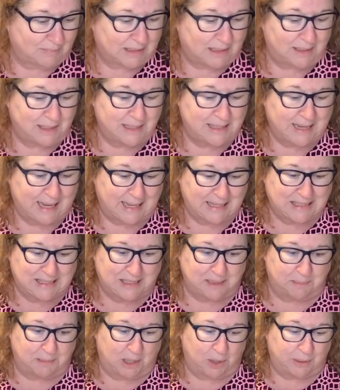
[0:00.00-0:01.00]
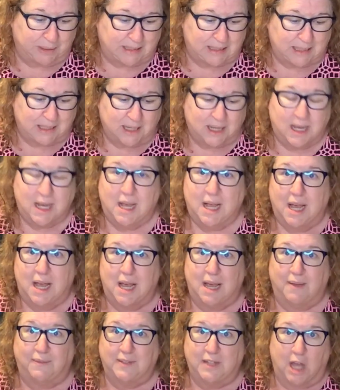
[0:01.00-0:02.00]
the testimony
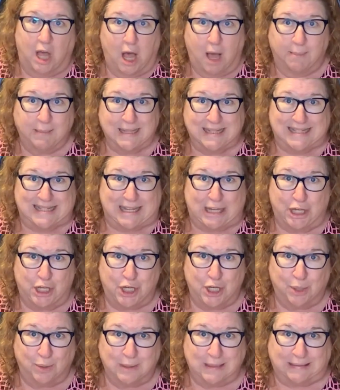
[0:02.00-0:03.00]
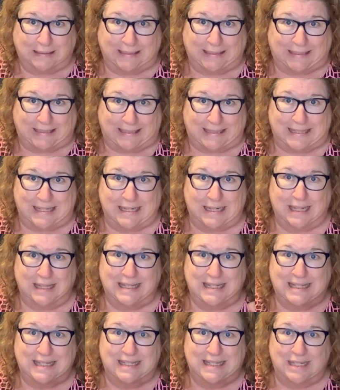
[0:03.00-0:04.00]
of Thomas Hughley. And now
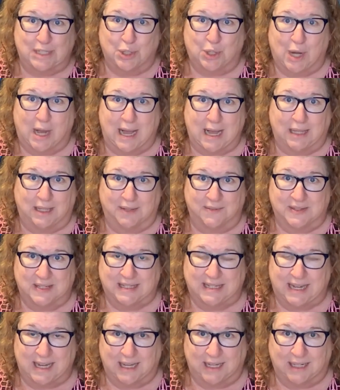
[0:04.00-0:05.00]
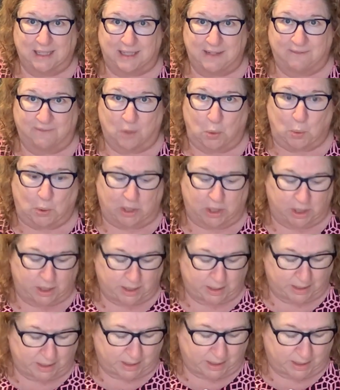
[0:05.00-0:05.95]
this is the trial of Stanley Ford